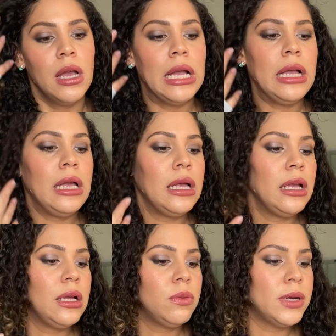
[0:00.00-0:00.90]

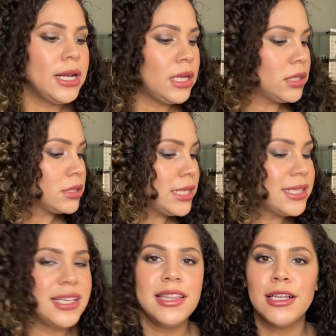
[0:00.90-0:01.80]
And what else?
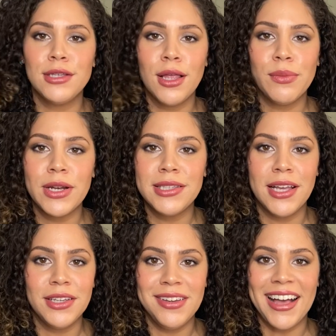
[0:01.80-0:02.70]
That's it. That's all I want to
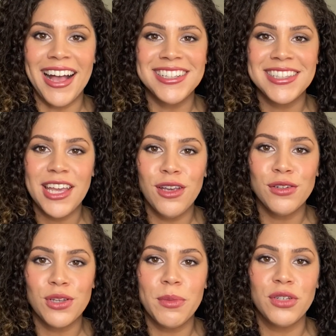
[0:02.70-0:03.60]
tell you guys. Thank you
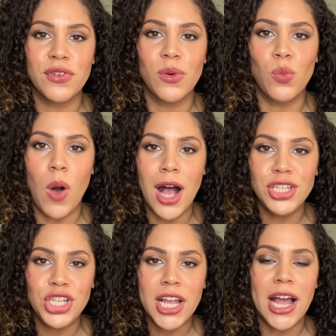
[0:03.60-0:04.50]
so much for
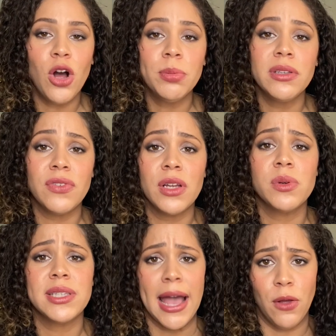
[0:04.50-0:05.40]
watching. I hope this video
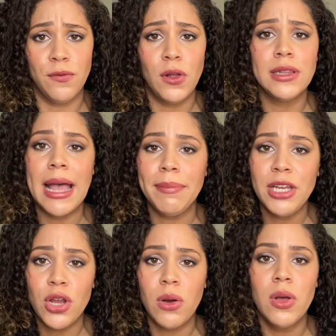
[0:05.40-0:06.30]
was helpful. Let me
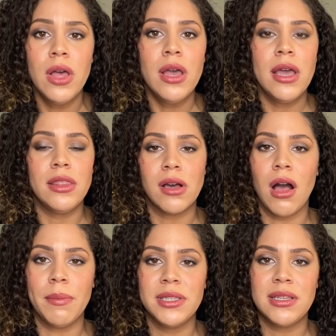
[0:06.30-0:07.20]
know in the
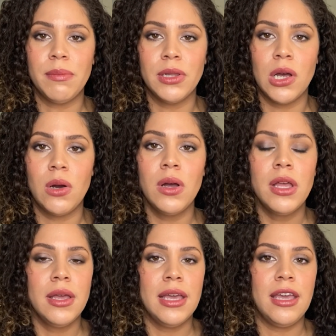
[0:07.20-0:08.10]
comments down below
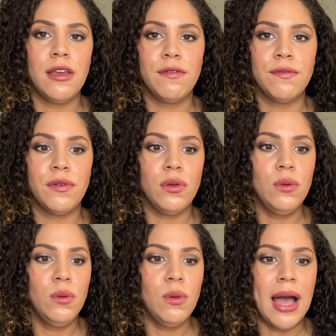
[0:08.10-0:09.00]
if
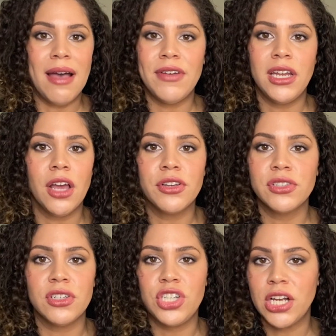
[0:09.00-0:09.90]
you have any other
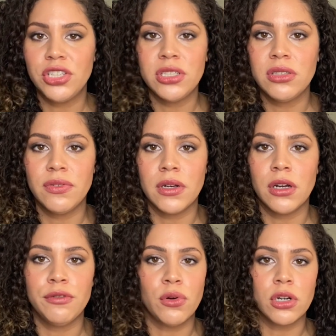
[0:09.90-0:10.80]
suggestions for
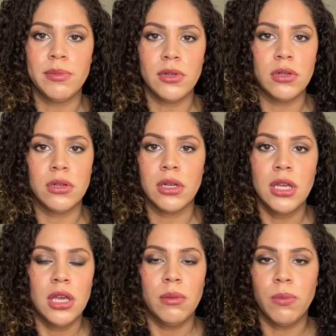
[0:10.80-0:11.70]
affordable
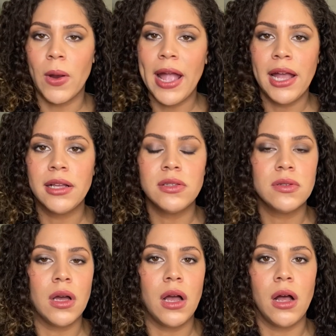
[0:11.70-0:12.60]
brands
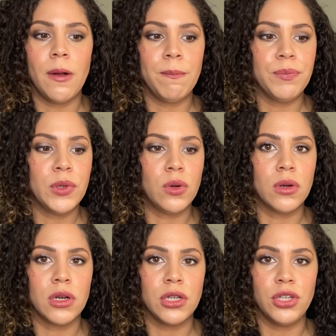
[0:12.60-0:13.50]

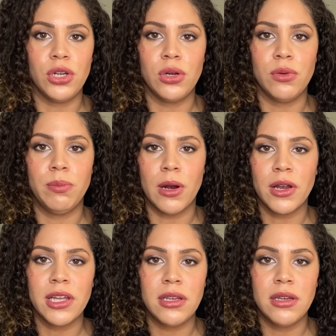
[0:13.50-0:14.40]
or, you know,
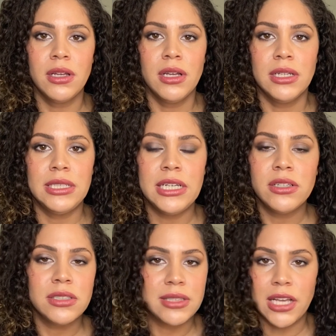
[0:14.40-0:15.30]
bargain
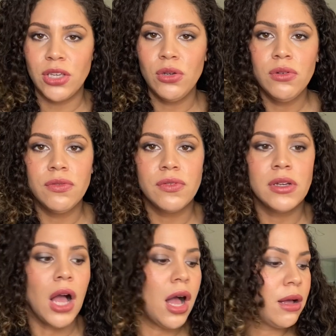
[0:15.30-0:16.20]
deals that you've
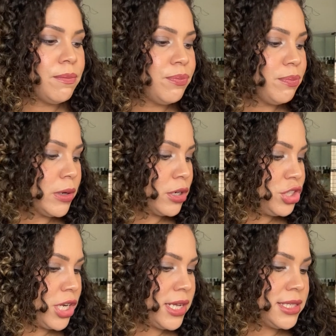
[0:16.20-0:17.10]

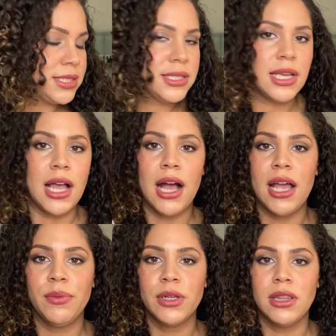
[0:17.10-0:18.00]
purchased.
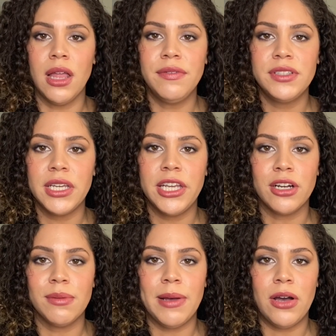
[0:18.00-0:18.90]
I would love to
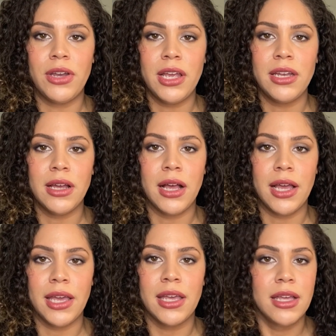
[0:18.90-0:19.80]
hear about it.
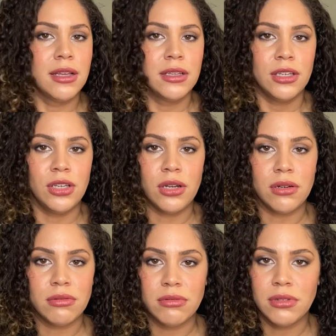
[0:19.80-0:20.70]
I, you
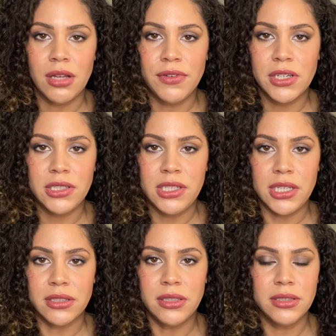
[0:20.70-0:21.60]
know, love a good
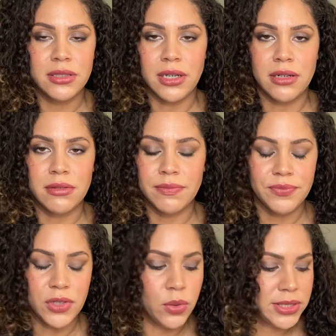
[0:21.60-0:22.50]
deal, so
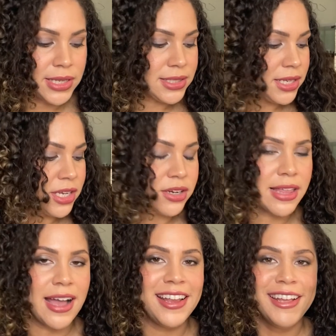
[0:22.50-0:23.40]
always like to hear
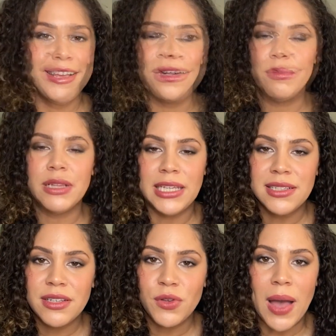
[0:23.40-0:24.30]
that.
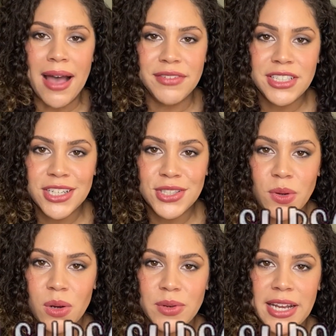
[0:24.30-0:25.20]
Please, if you haven't done
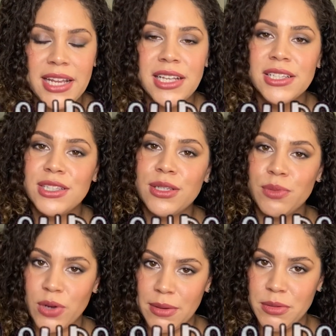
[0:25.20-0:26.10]
so already,
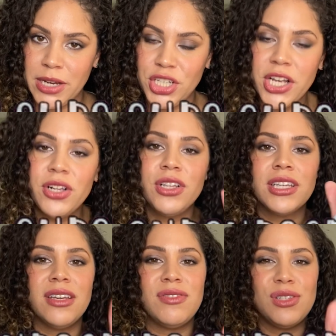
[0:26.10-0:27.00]
subscribe to my channel,
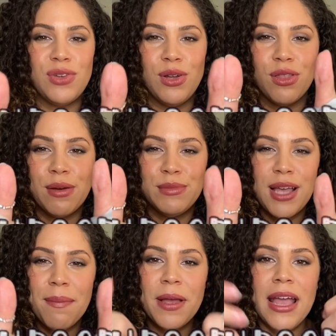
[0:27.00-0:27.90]
give this video a thumbs
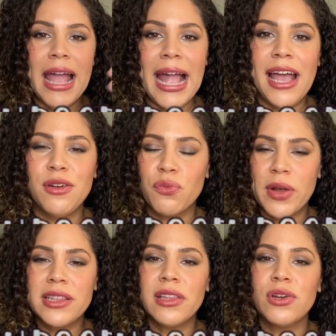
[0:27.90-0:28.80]
up, and
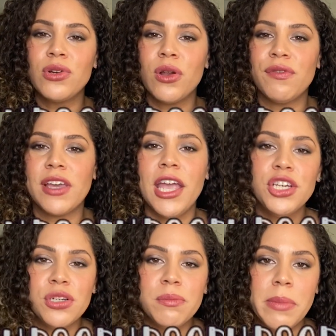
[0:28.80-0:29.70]
ring the little
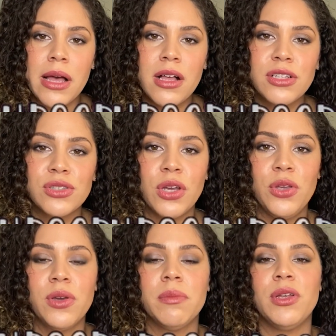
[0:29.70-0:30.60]
notification bell so
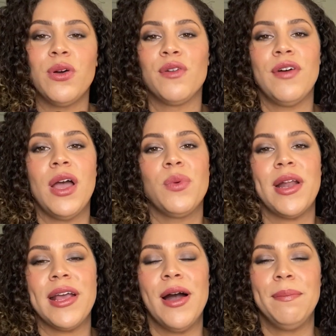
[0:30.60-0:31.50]
you can be notified when
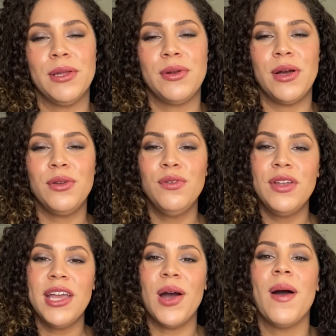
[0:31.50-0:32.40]
I upload a new
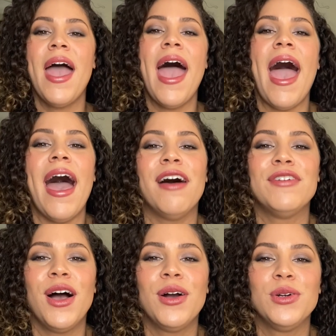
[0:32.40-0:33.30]
video.
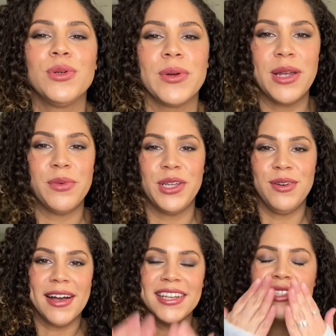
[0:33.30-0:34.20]
Have a great one, you
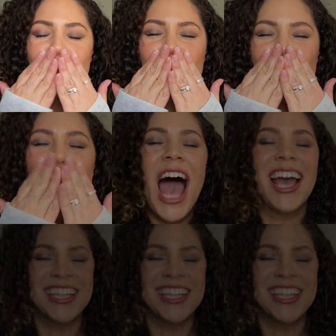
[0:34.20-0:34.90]
guys. Mwah.